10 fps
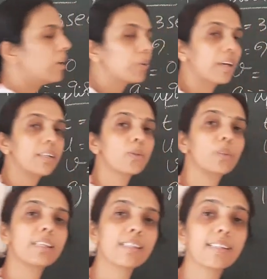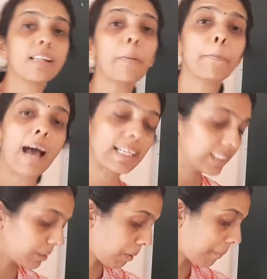Okay, so this is the
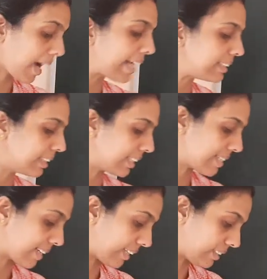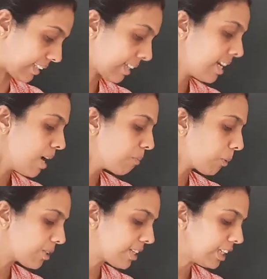maximum height it is reaching.
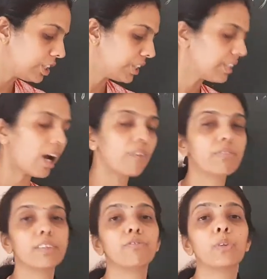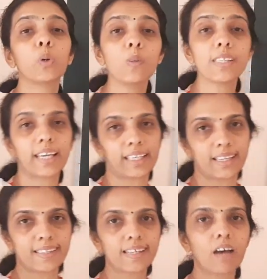Position after 4
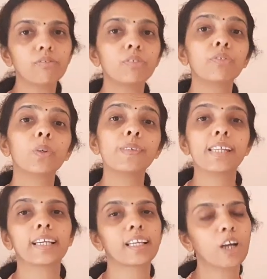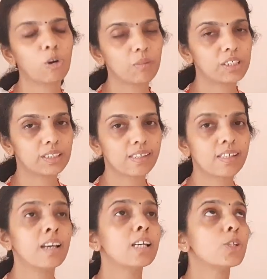seconds. After 4 seconds, how much it
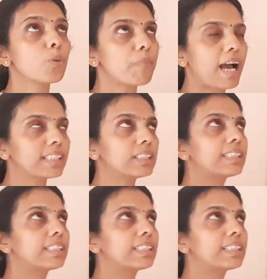is? So, max